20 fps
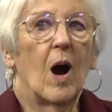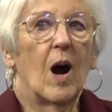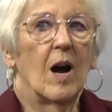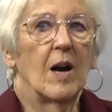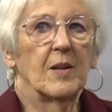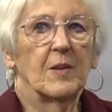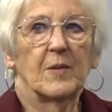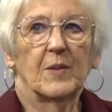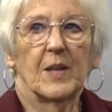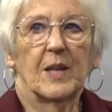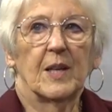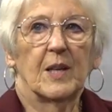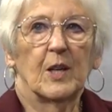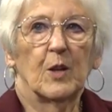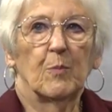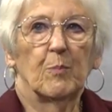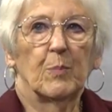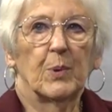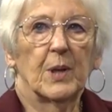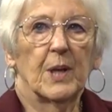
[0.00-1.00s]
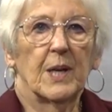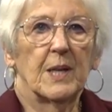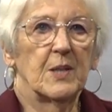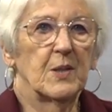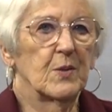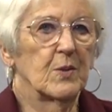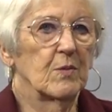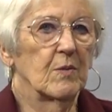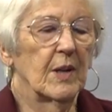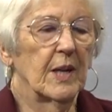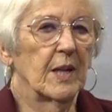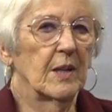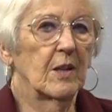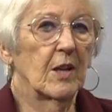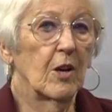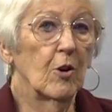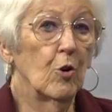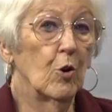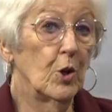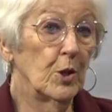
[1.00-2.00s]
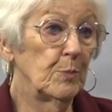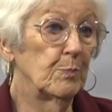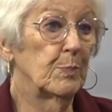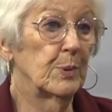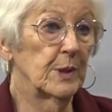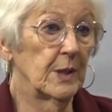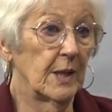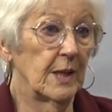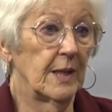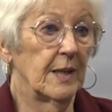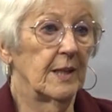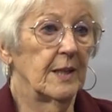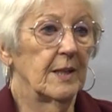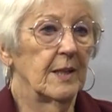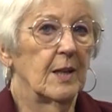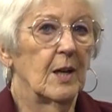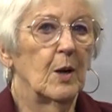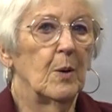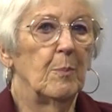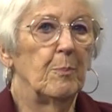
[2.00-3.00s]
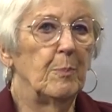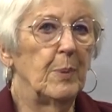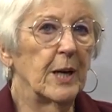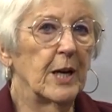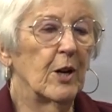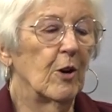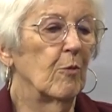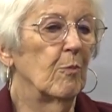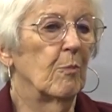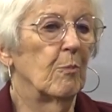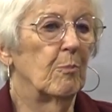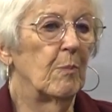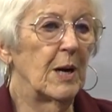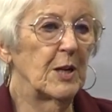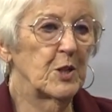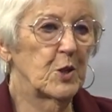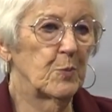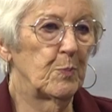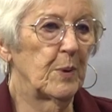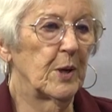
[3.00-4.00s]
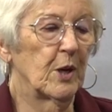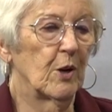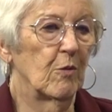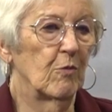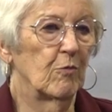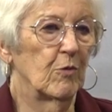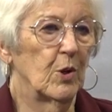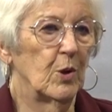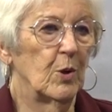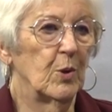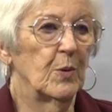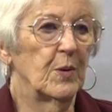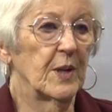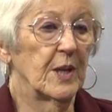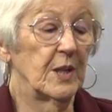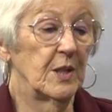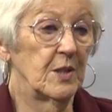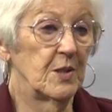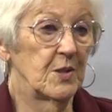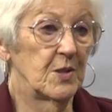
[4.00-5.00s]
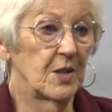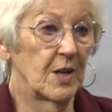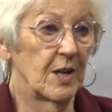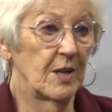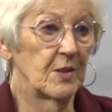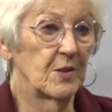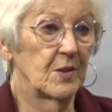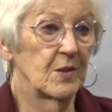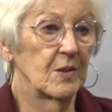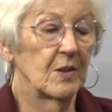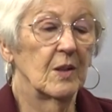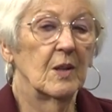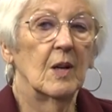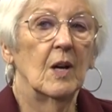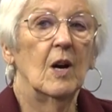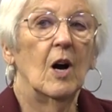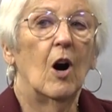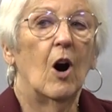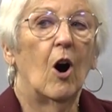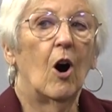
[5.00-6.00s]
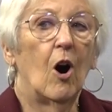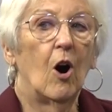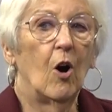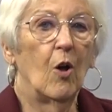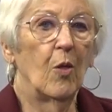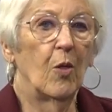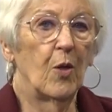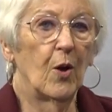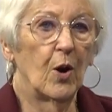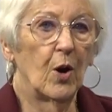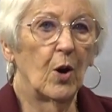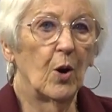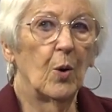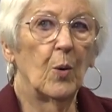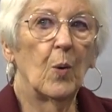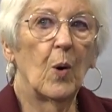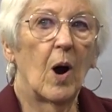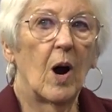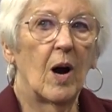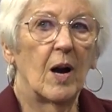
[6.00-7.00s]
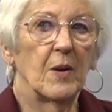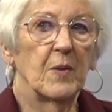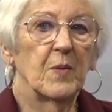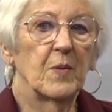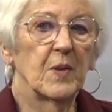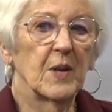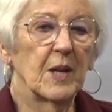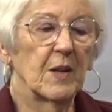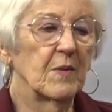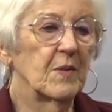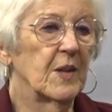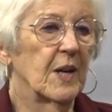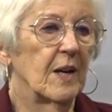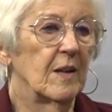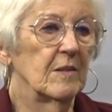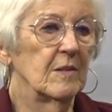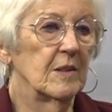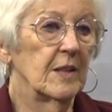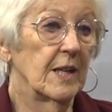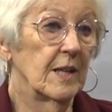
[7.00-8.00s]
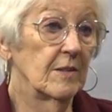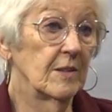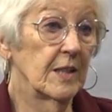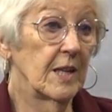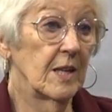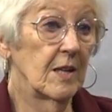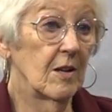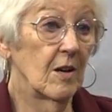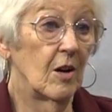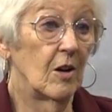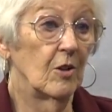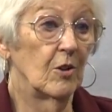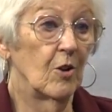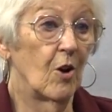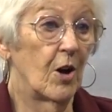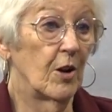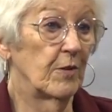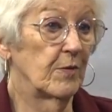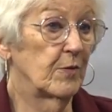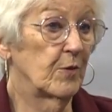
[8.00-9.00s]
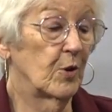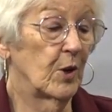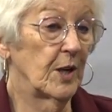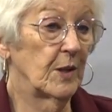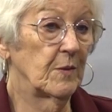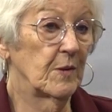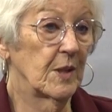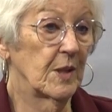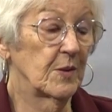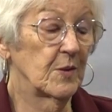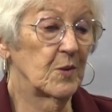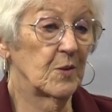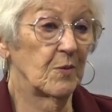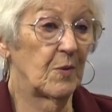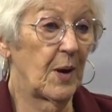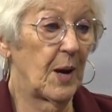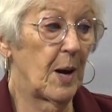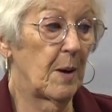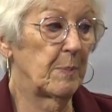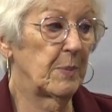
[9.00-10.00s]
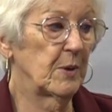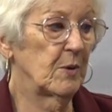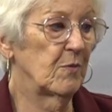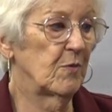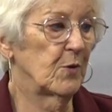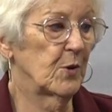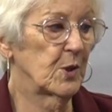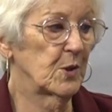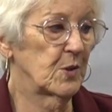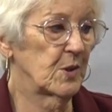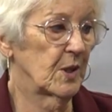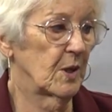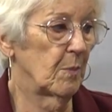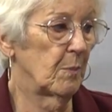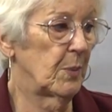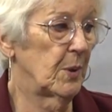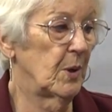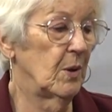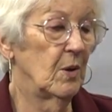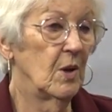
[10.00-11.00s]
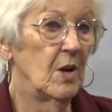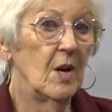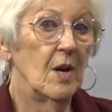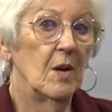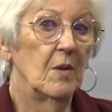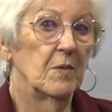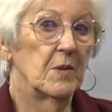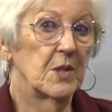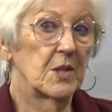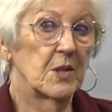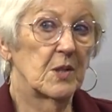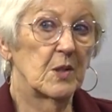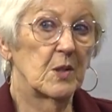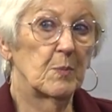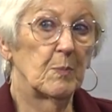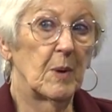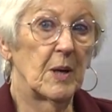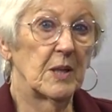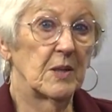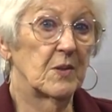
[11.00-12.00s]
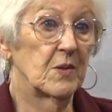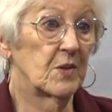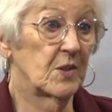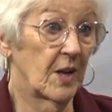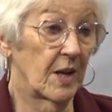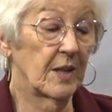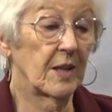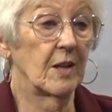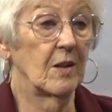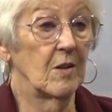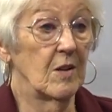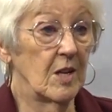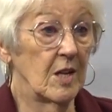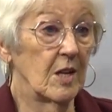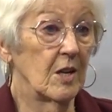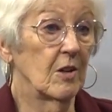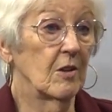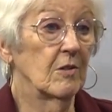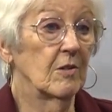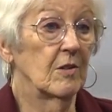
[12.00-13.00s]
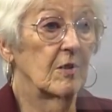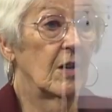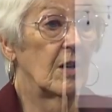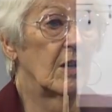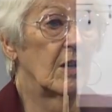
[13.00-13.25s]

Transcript: I think it could play a bigger, much bigger role than it does. Although, I think that lately a lot of great things have happened. For example, this is my second year